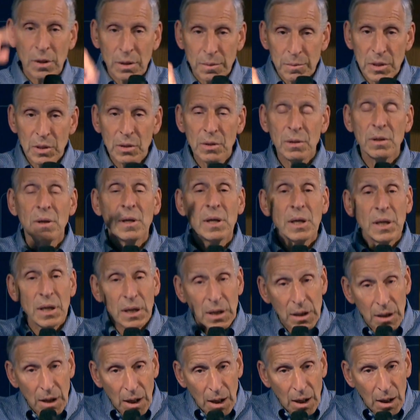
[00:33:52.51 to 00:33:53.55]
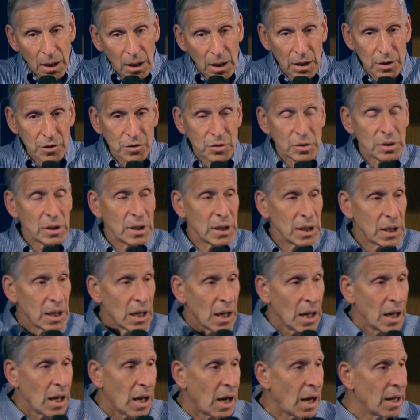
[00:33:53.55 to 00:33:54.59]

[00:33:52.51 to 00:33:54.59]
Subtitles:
community country,